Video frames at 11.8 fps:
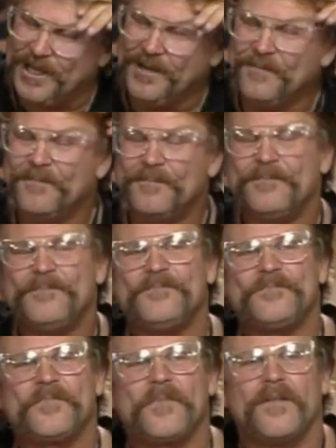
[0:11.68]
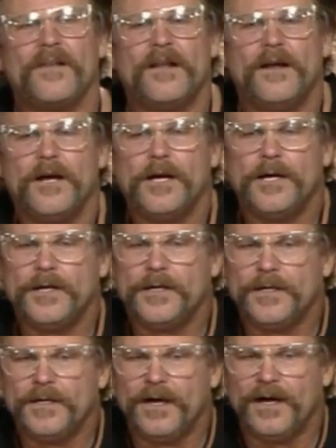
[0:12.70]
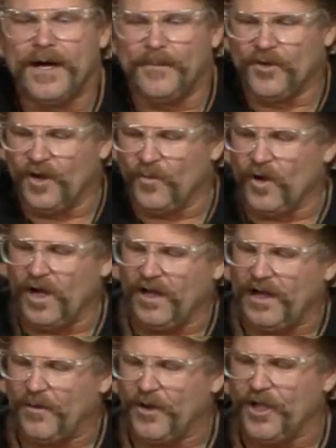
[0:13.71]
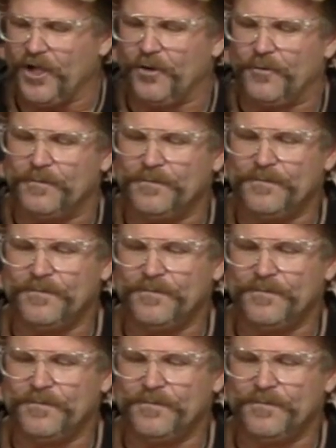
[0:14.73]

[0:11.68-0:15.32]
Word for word: me? Yes, how are you doing? I'm doing well. How are you?